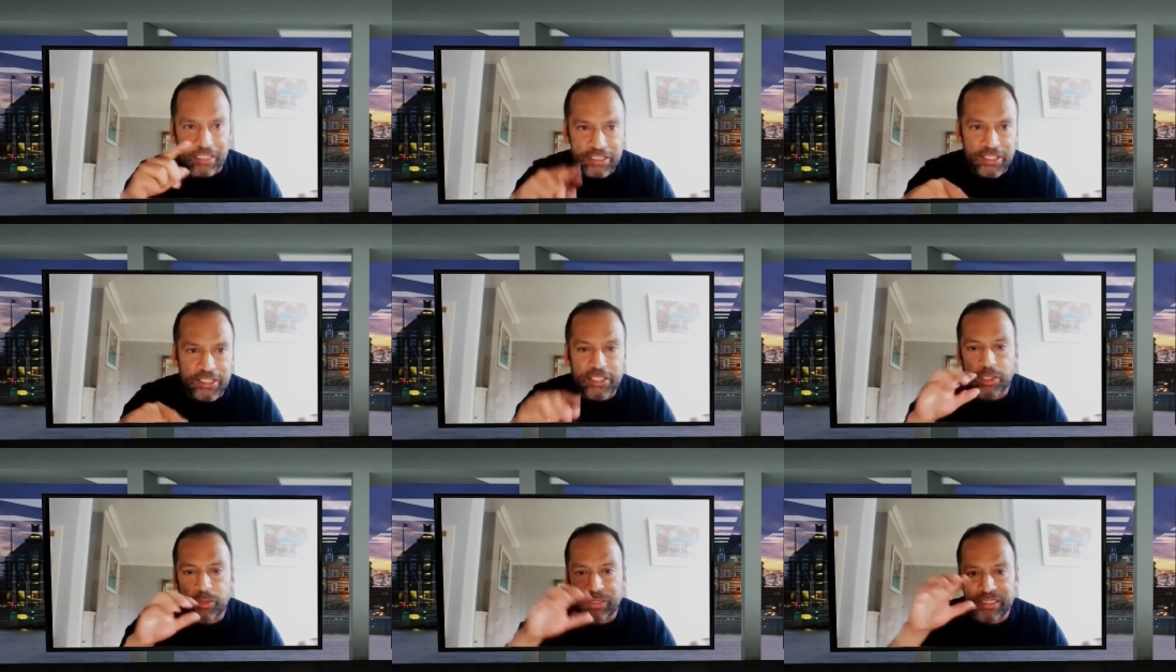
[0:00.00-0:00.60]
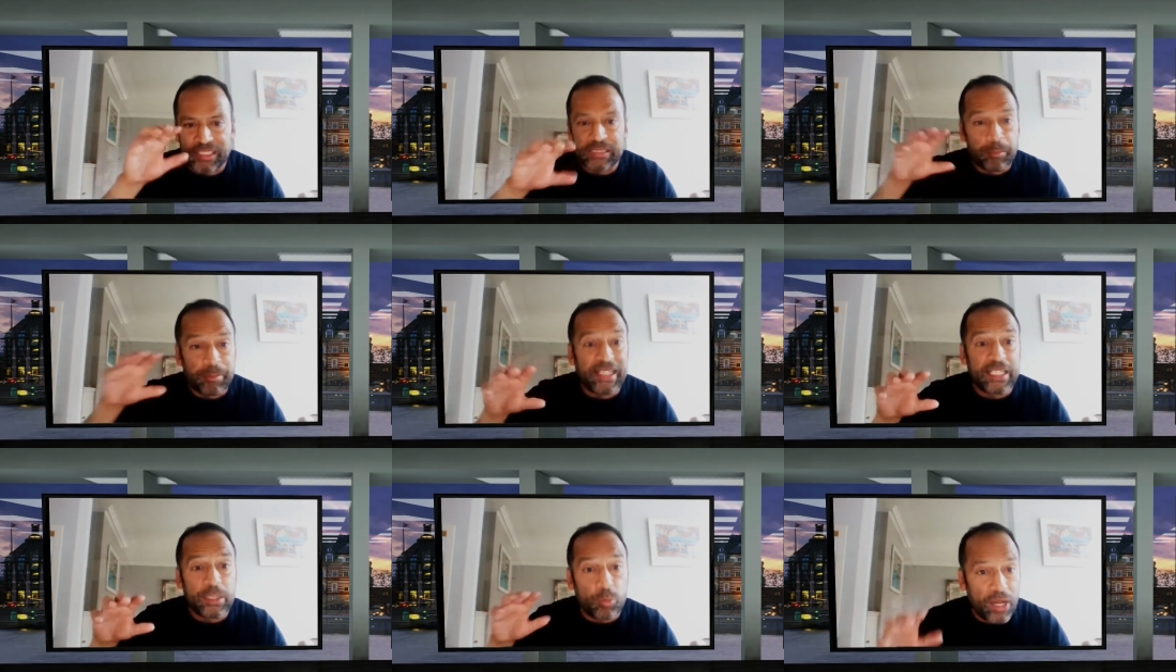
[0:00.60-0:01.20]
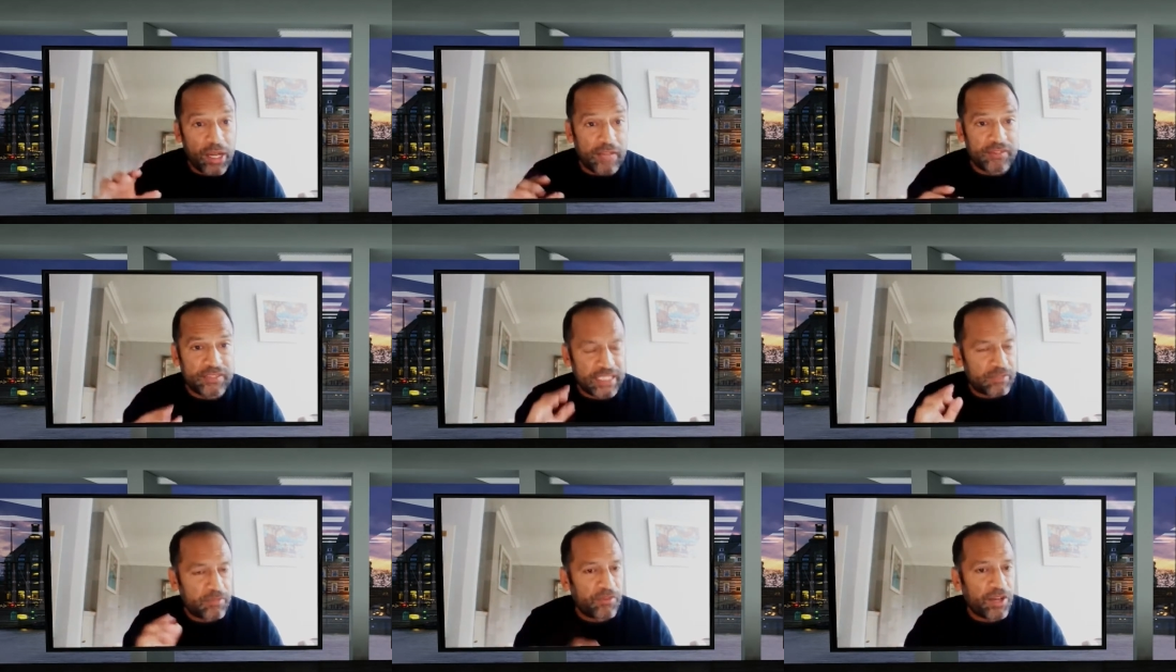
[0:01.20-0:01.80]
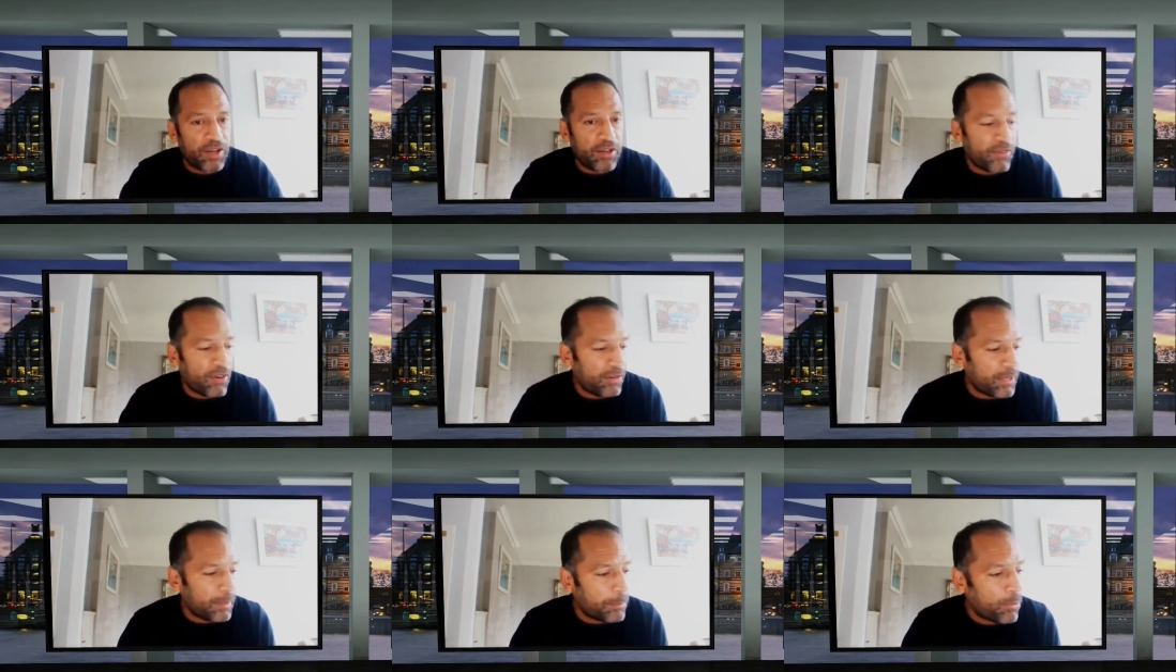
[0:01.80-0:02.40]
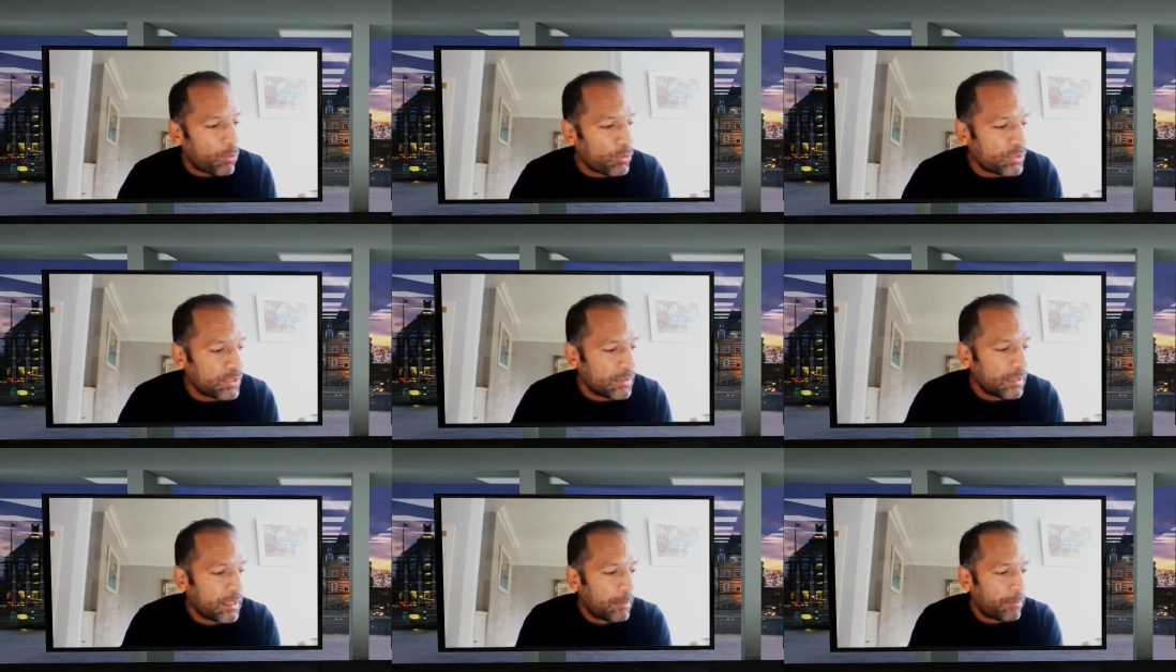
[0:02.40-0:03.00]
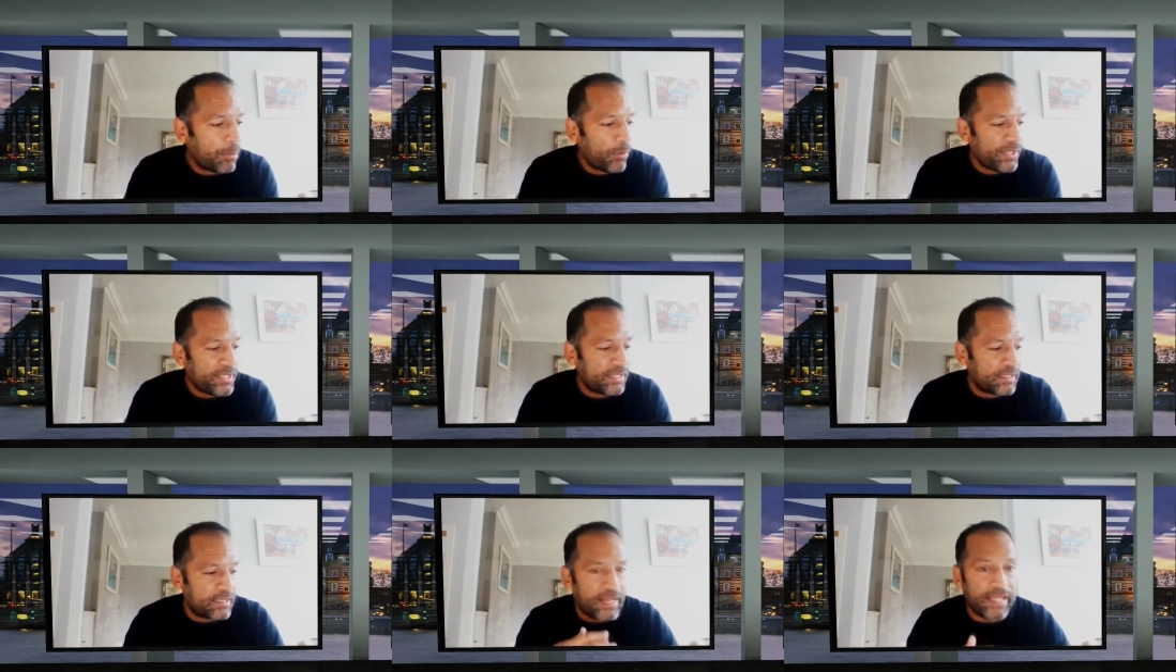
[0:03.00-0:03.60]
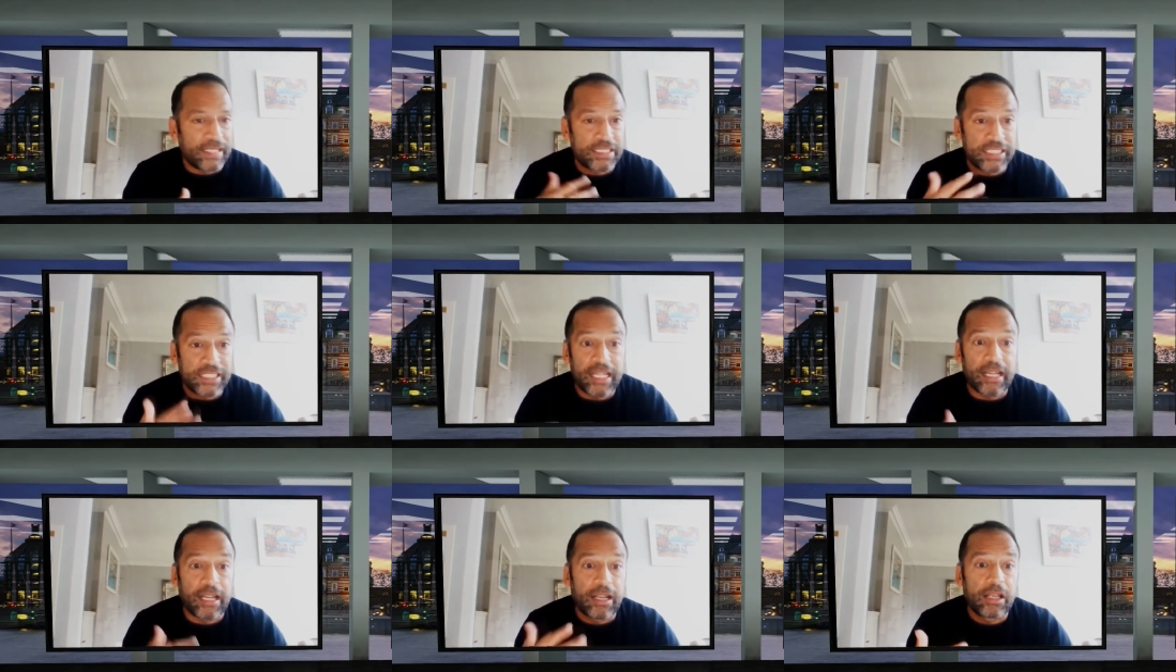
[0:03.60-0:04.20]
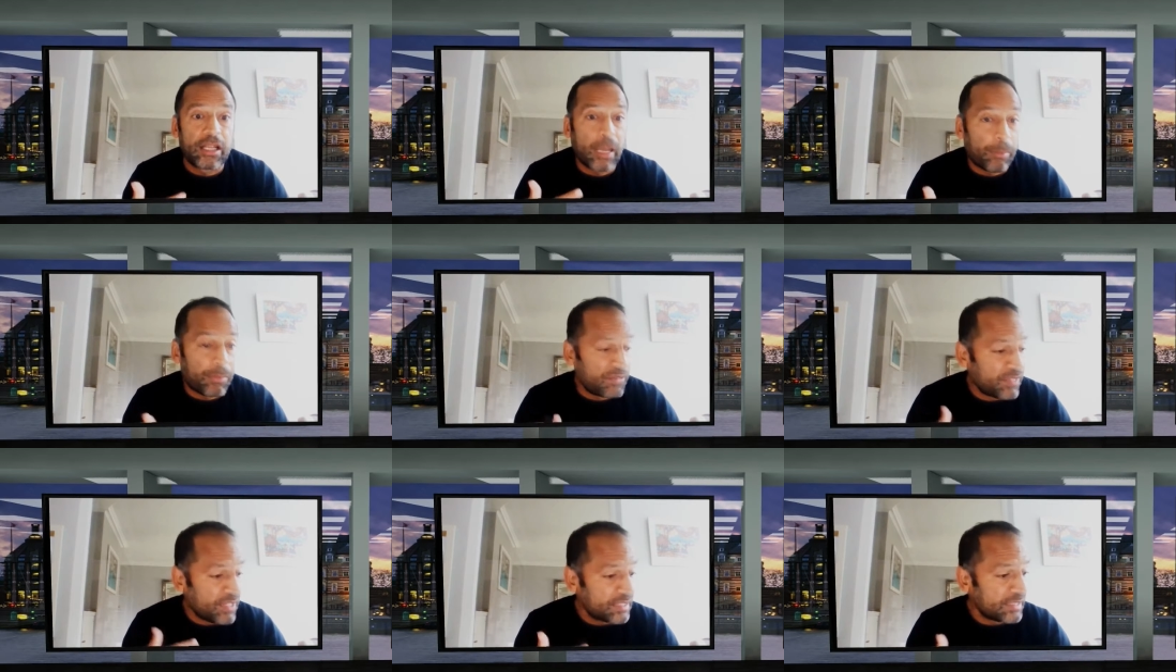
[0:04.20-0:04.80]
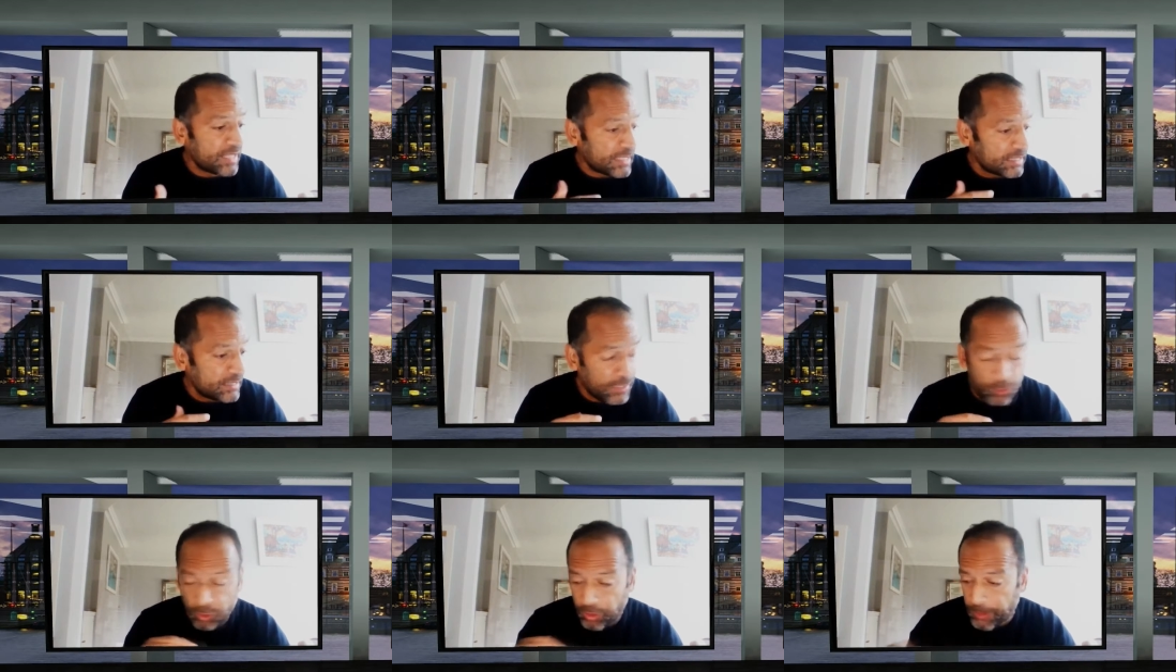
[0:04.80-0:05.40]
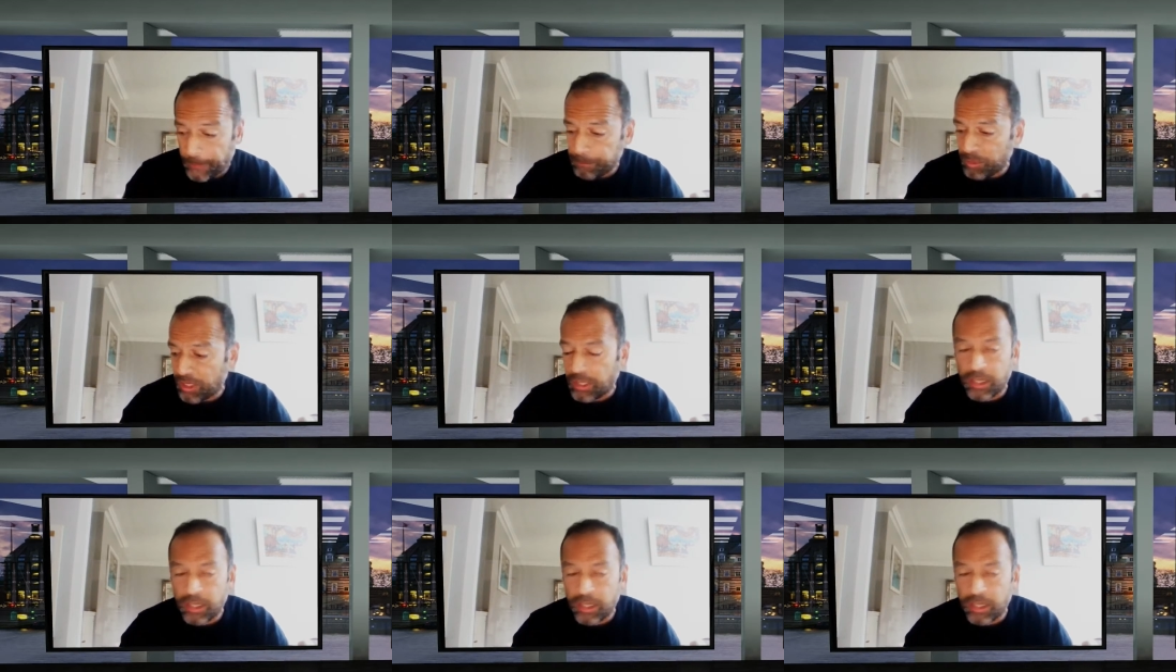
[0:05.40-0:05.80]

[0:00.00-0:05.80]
continue in these mini waves. That's a very, very important point in the next year, couple of years, etc.